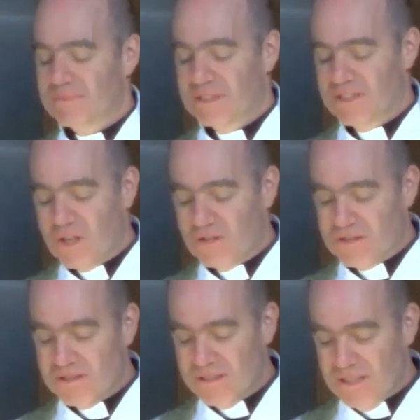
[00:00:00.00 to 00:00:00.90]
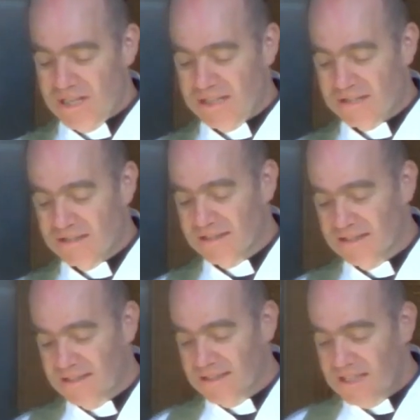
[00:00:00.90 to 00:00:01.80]
Salt and light.
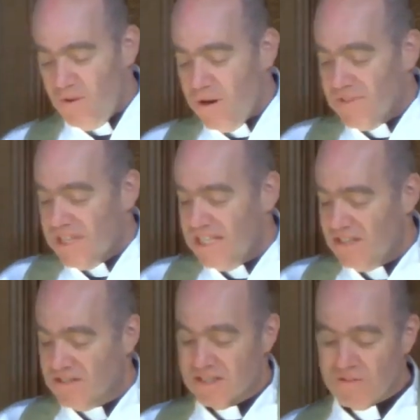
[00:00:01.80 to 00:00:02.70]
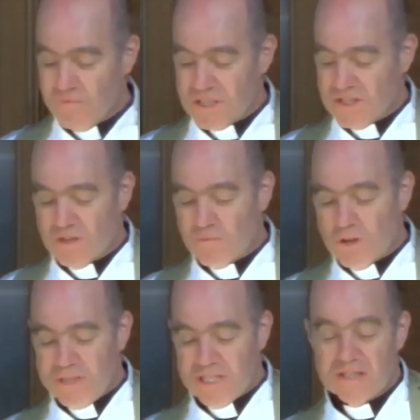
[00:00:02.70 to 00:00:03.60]
If you ever think to yourself, what does God
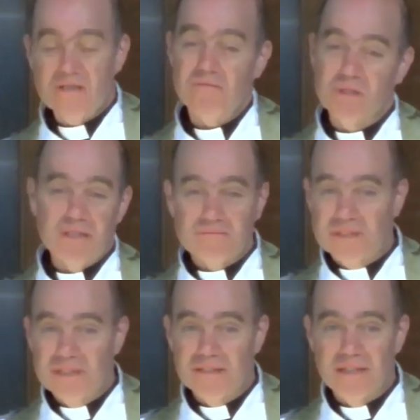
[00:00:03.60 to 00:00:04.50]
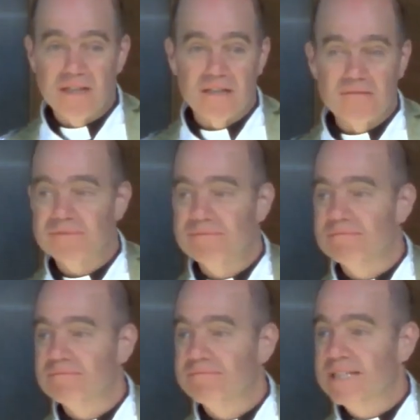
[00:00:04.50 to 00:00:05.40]
want me to do? Well, there you go.
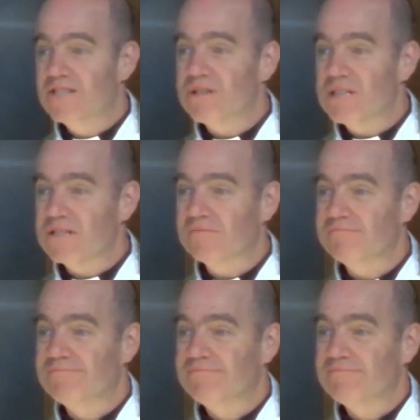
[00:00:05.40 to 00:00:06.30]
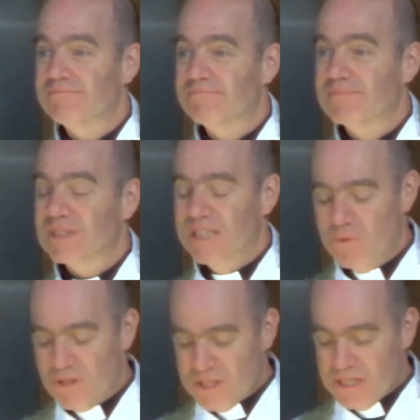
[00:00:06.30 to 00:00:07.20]
There's your answer. He
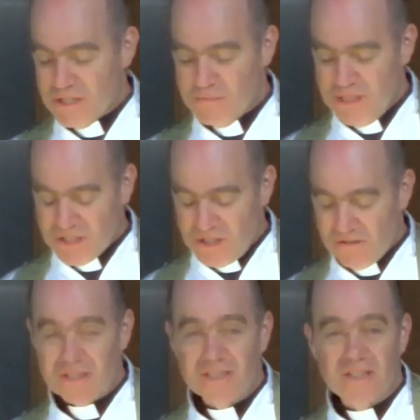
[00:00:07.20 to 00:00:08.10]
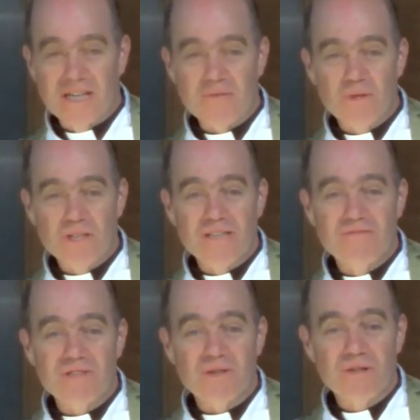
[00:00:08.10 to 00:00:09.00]
wants us to be salt and light, working
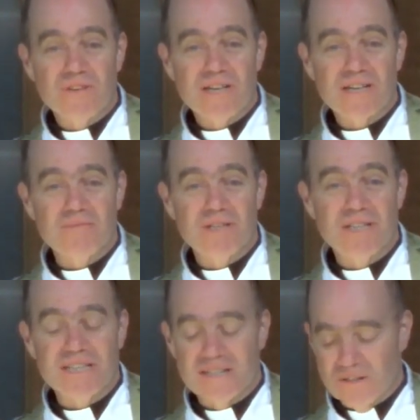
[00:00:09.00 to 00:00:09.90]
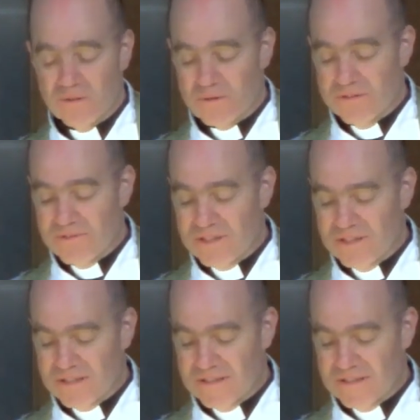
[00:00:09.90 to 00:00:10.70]
for the good of our community to the glory of God.